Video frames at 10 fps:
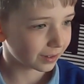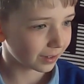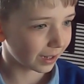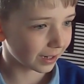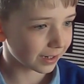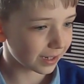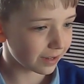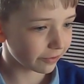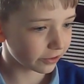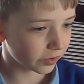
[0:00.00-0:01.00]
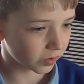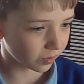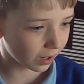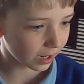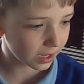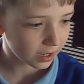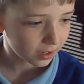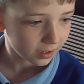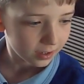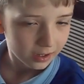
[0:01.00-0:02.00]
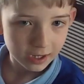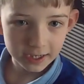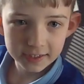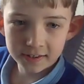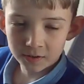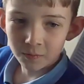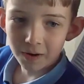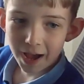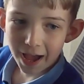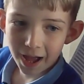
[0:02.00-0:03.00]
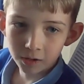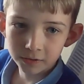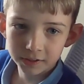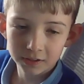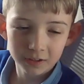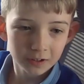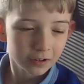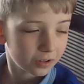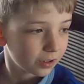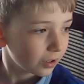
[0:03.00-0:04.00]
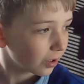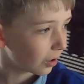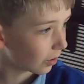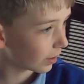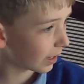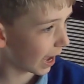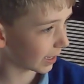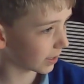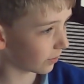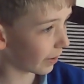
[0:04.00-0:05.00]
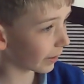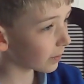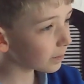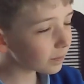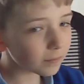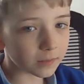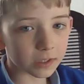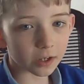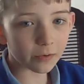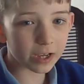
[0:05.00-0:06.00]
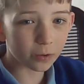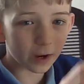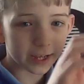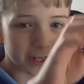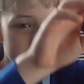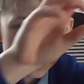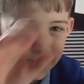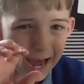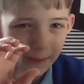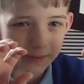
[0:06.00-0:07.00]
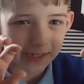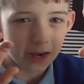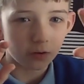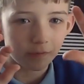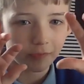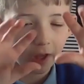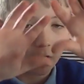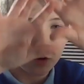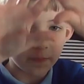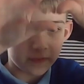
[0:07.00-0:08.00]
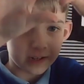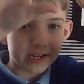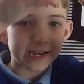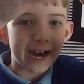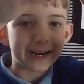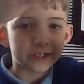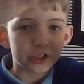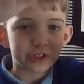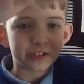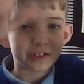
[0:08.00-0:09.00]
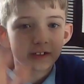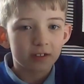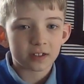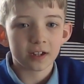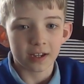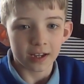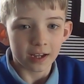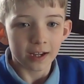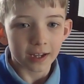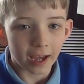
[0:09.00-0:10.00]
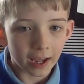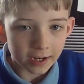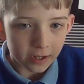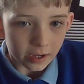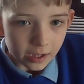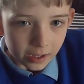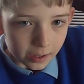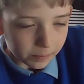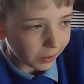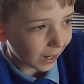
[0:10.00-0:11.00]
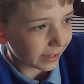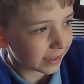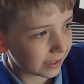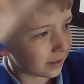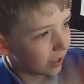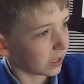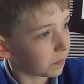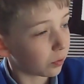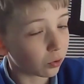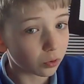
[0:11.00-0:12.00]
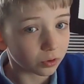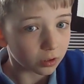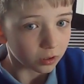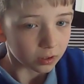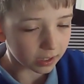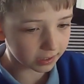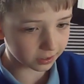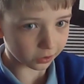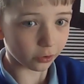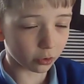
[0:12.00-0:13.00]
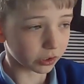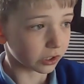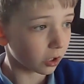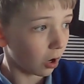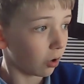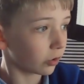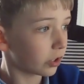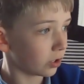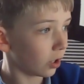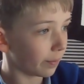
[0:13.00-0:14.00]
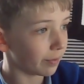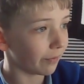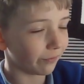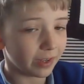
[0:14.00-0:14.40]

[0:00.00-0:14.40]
and he would try somewhere else on Xerik. So he quickly leapt out of the open gash and planted his claws on top of